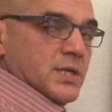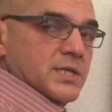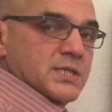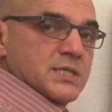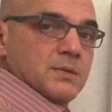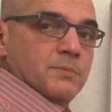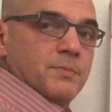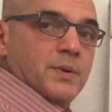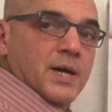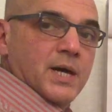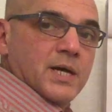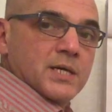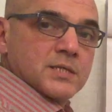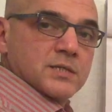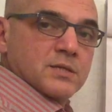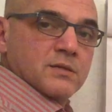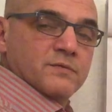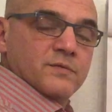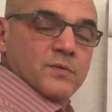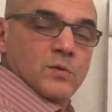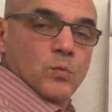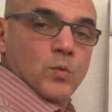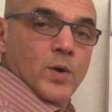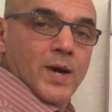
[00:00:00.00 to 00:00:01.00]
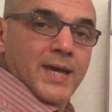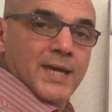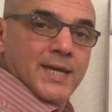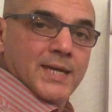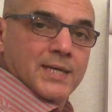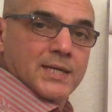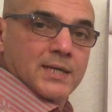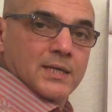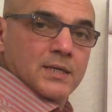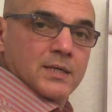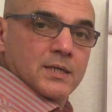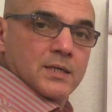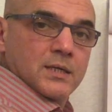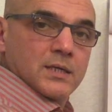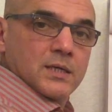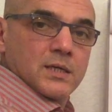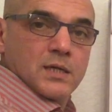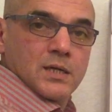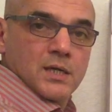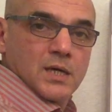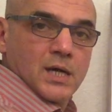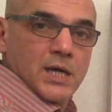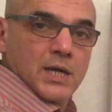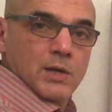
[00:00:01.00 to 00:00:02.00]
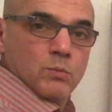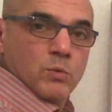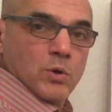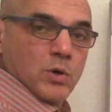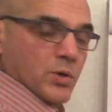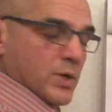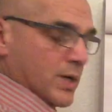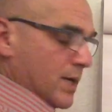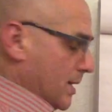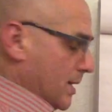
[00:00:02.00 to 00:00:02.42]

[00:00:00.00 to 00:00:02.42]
is the past of wake. I woke